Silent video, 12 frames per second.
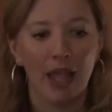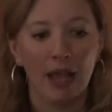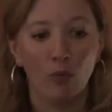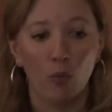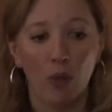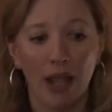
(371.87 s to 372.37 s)

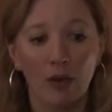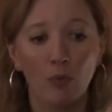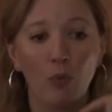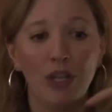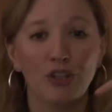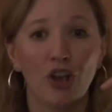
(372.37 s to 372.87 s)
And
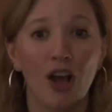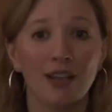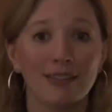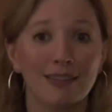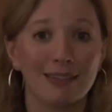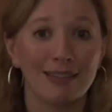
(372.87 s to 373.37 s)
when we
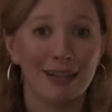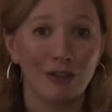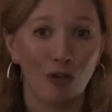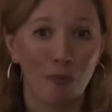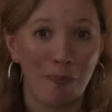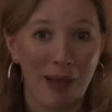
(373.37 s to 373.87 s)
toss the
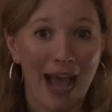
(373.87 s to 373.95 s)
signal